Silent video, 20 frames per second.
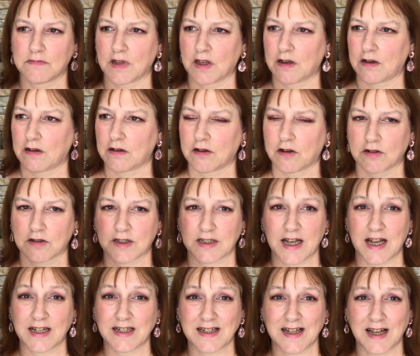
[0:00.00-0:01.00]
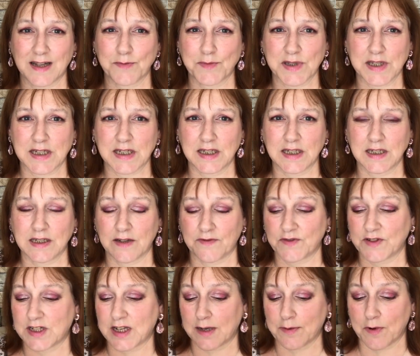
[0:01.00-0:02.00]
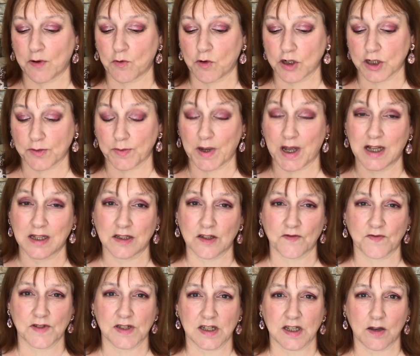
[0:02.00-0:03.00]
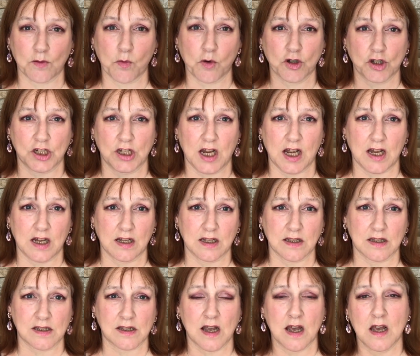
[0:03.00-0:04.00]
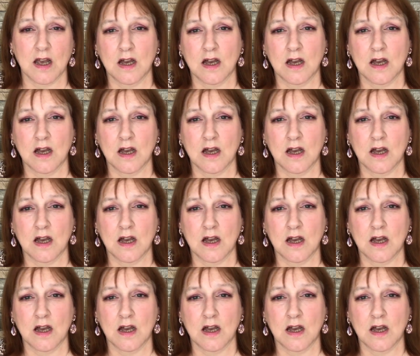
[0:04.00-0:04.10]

oh God, 10 times a day. Every time I wash my hands, obviously I'm washing my hands